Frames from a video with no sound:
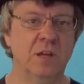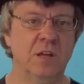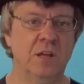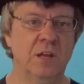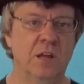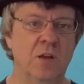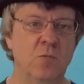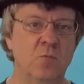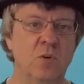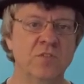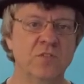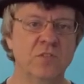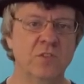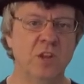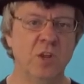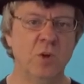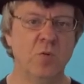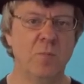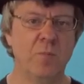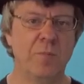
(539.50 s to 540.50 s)
It wasn't that
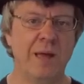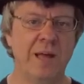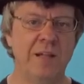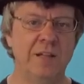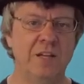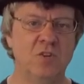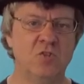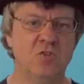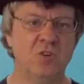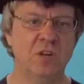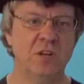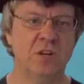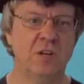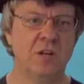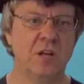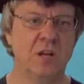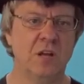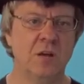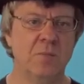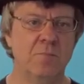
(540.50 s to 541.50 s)
you were badly treated,
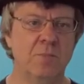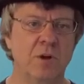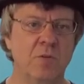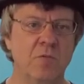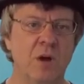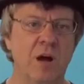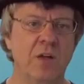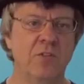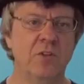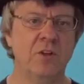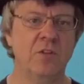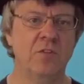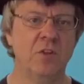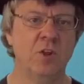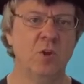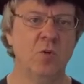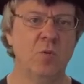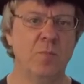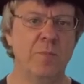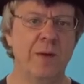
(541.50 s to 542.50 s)
but rather that
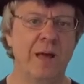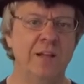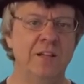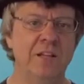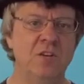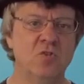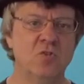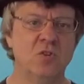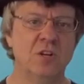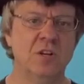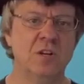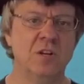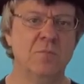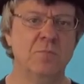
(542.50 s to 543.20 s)
you were badly treated